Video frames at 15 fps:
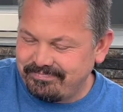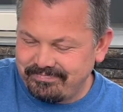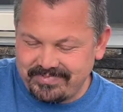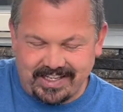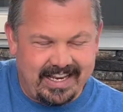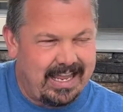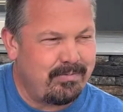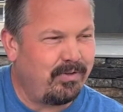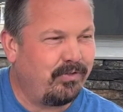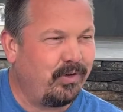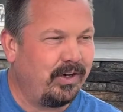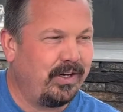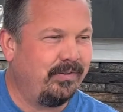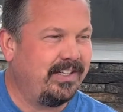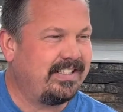The day before
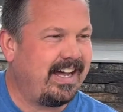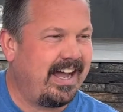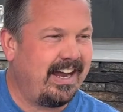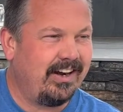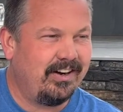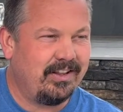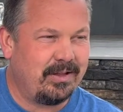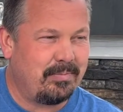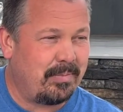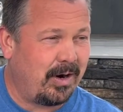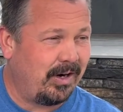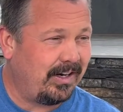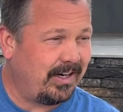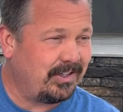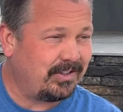you retire, the
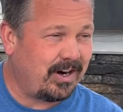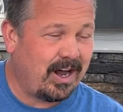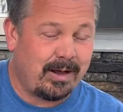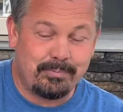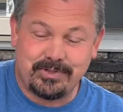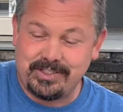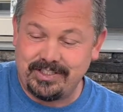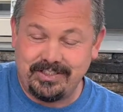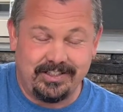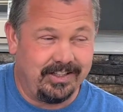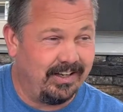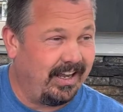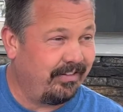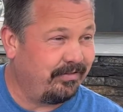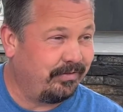market drops, and you're
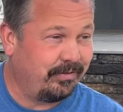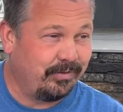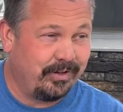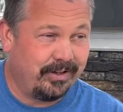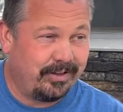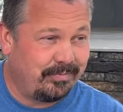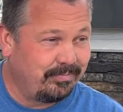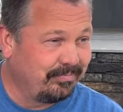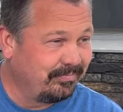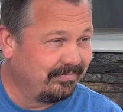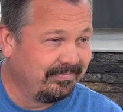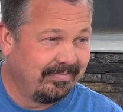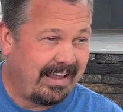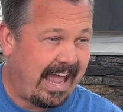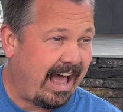left with
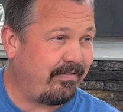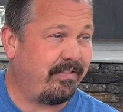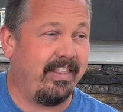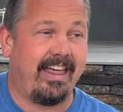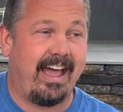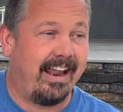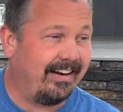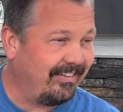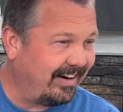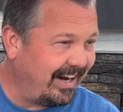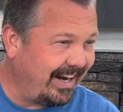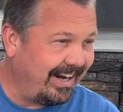half of that, right?